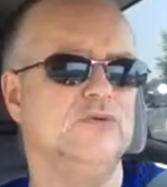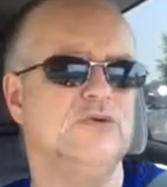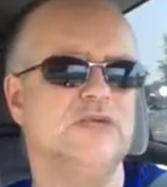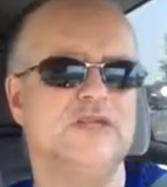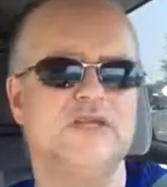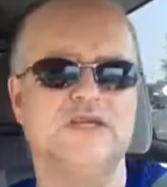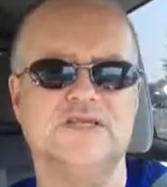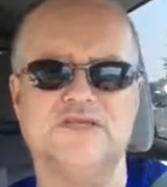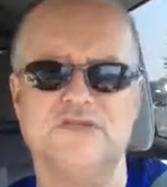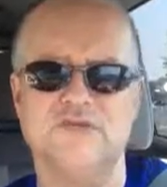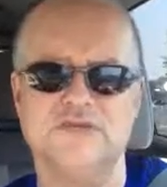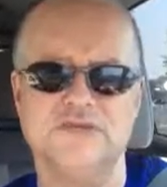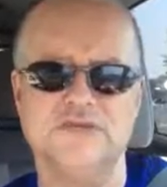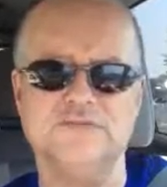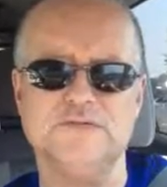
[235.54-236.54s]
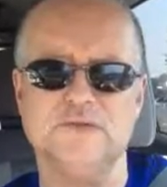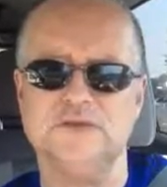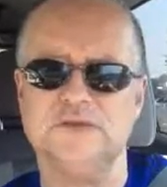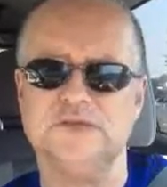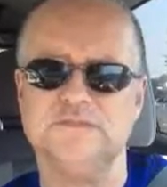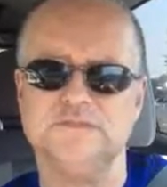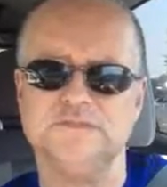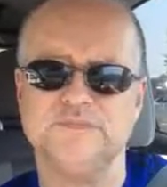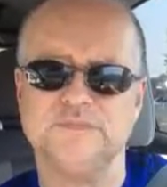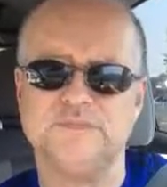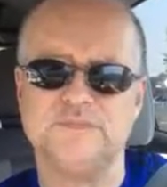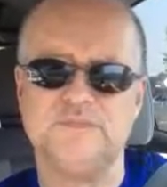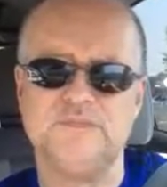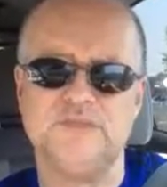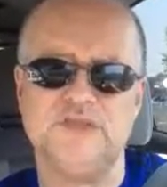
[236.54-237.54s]
look at things a little differently.
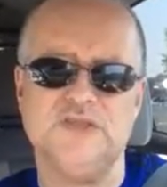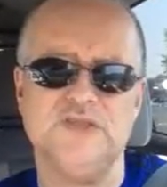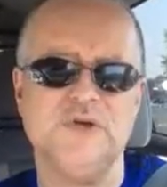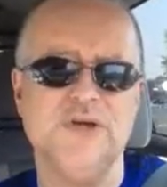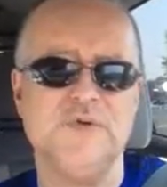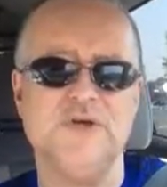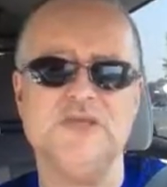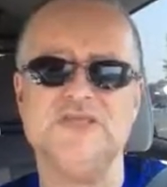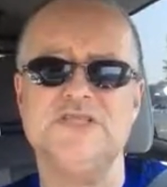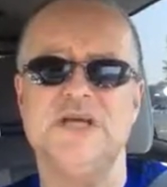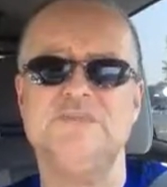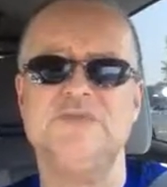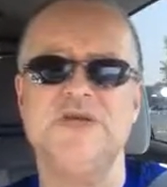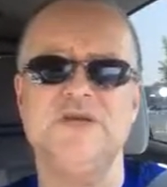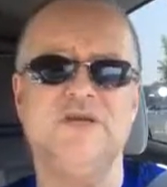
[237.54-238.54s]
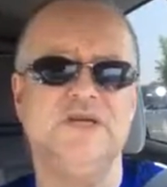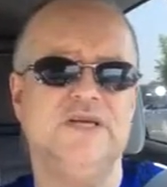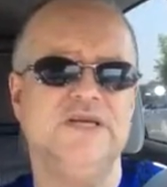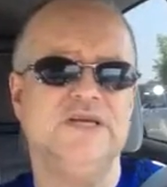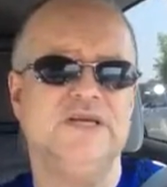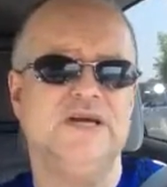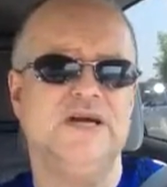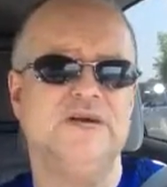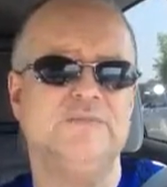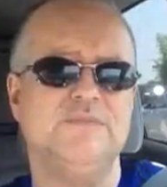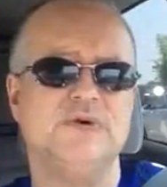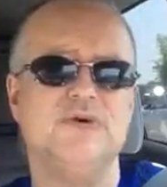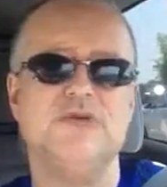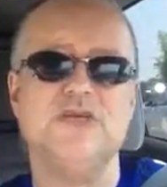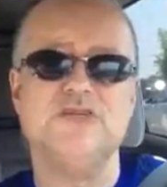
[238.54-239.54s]
So anyway, just an update.
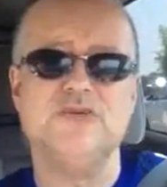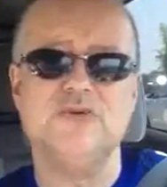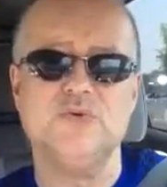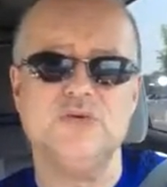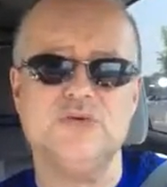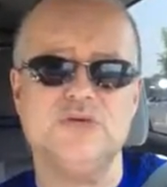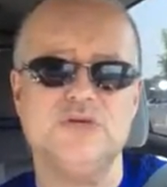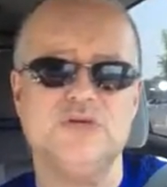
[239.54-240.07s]
Pearl is doing